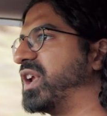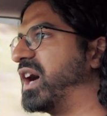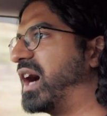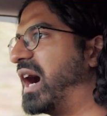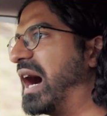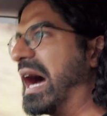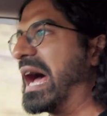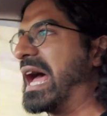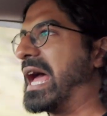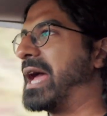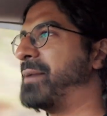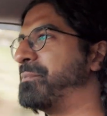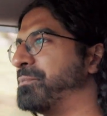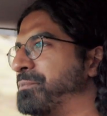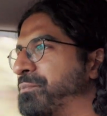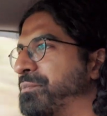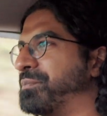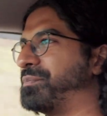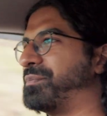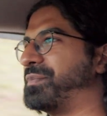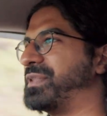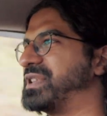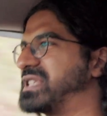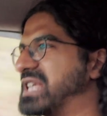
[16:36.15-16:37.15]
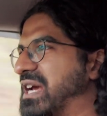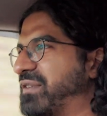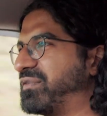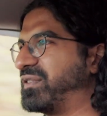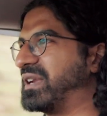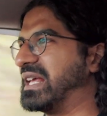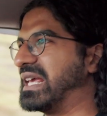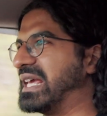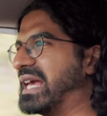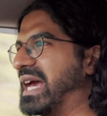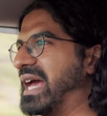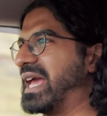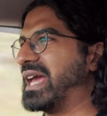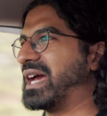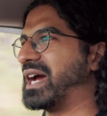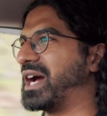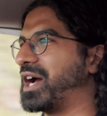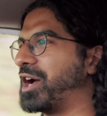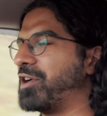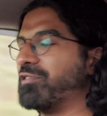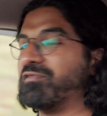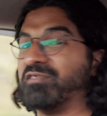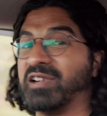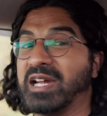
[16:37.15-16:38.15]
I am definitely
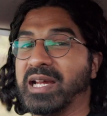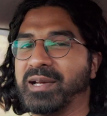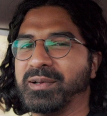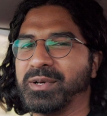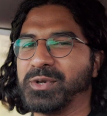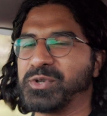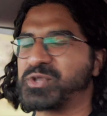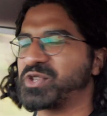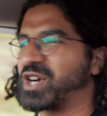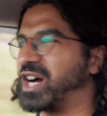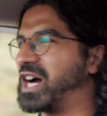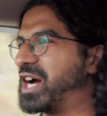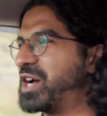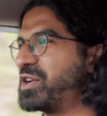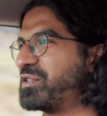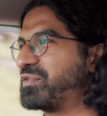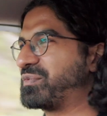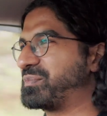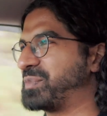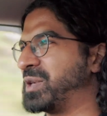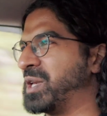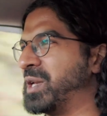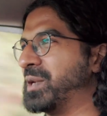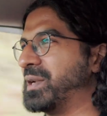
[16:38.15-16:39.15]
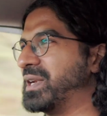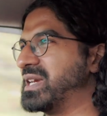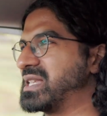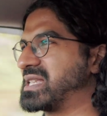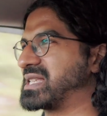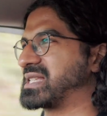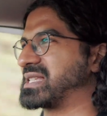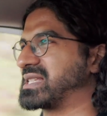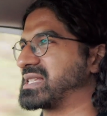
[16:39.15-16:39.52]
a rear-wheel drive purist,